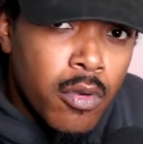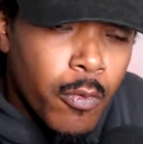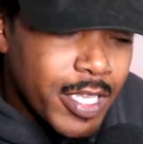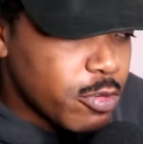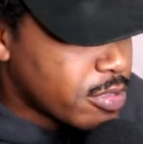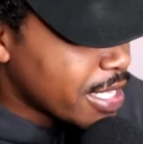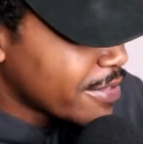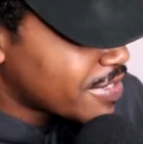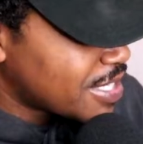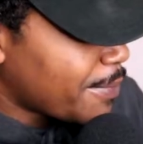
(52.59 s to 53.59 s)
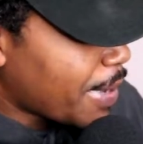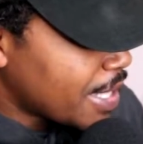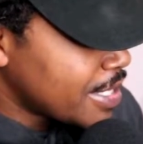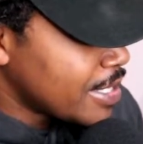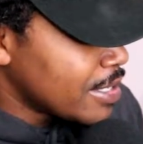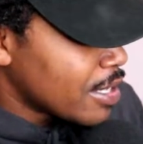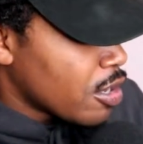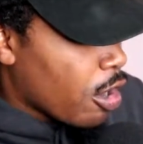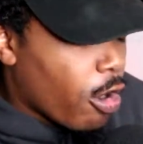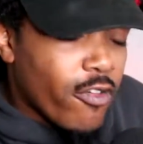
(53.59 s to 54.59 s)
when you think of somebody
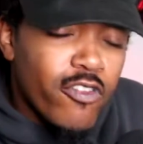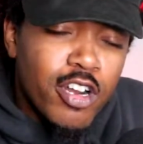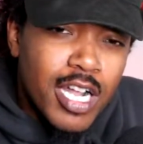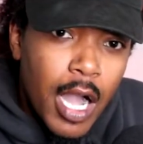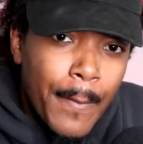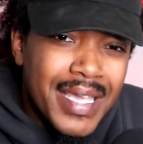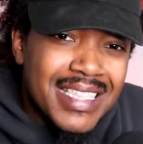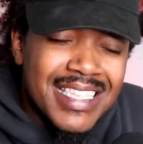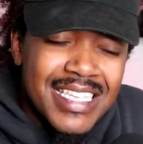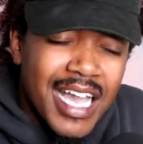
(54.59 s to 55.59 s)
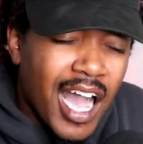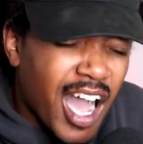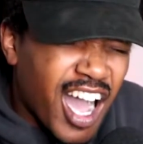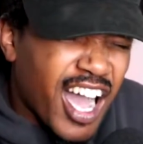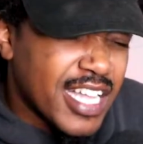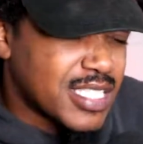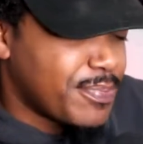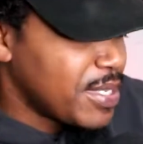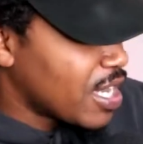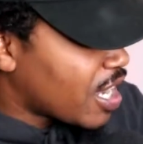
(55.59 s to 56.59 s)
overcoming the odds
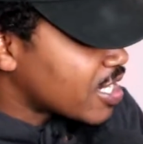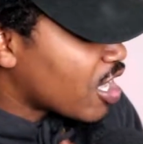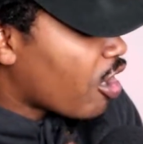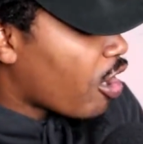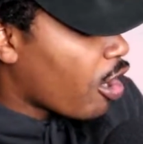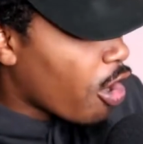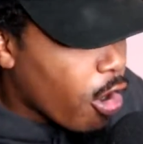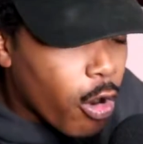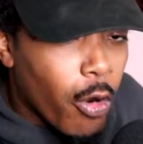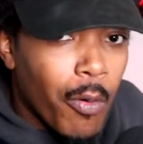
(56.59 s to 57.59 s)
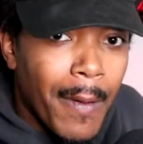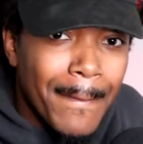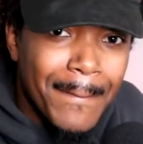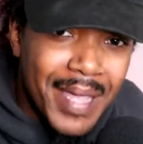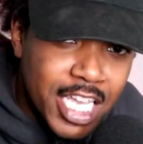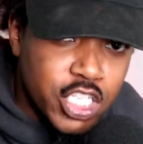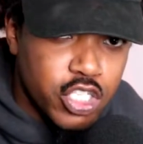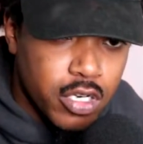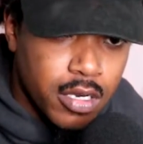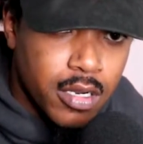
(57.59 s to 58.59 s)
beyond all
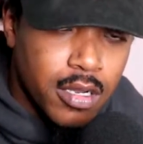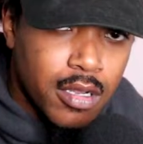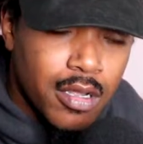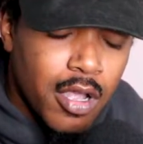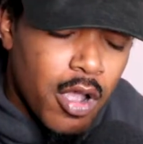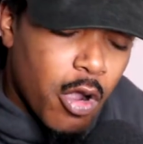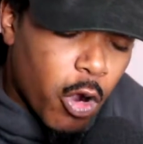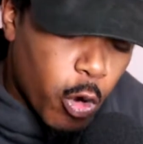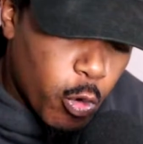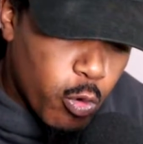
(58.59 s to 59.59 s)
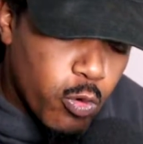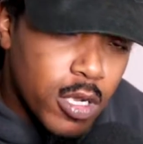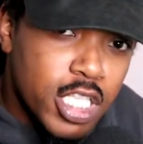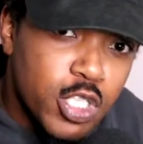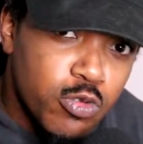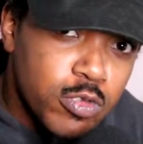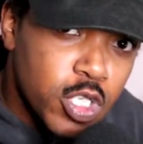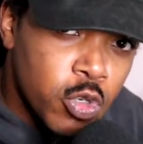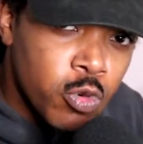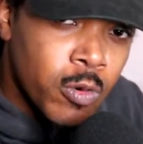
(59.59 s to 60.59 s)
measure? Who do
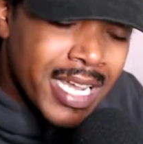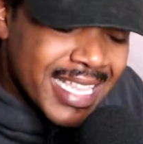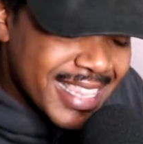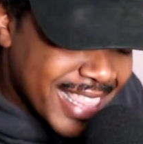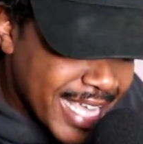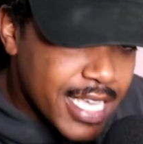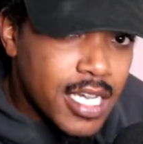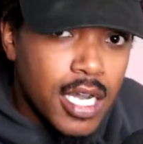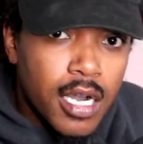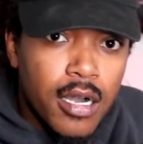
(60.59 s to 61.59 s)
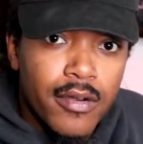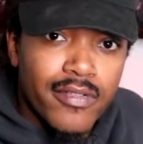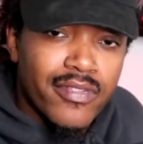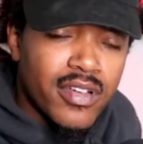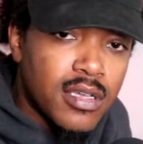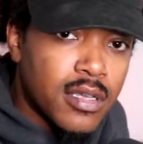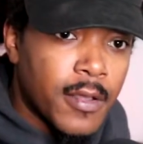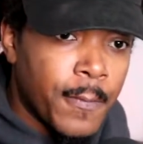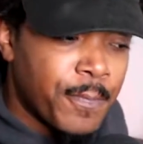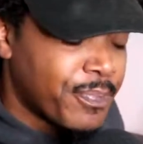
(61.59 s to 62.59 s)
you think of?
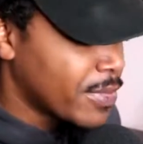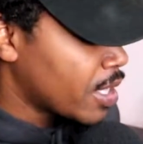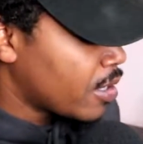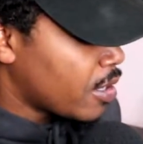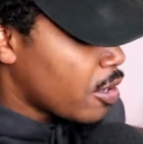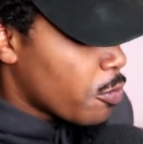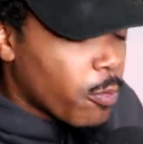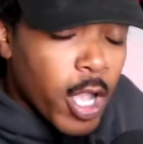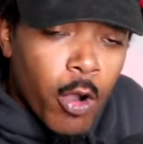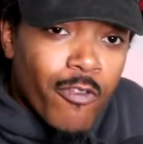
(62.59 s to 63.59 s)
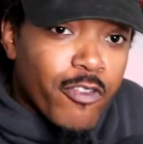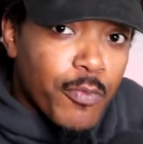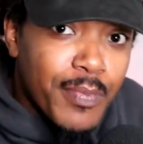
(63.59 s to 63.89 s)
Well, for